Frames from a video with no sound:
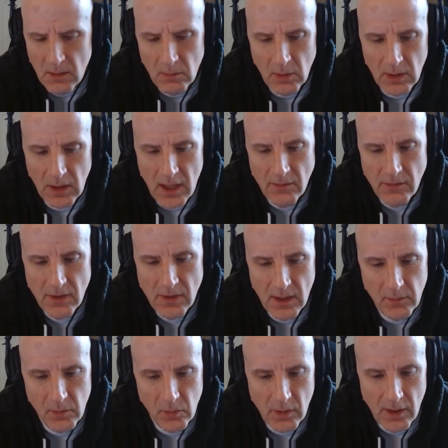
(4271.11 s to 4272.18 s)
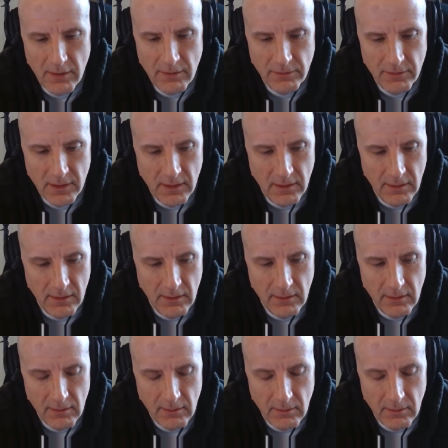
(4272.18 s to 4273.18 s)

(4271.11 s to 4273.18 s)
But a lot of times what I find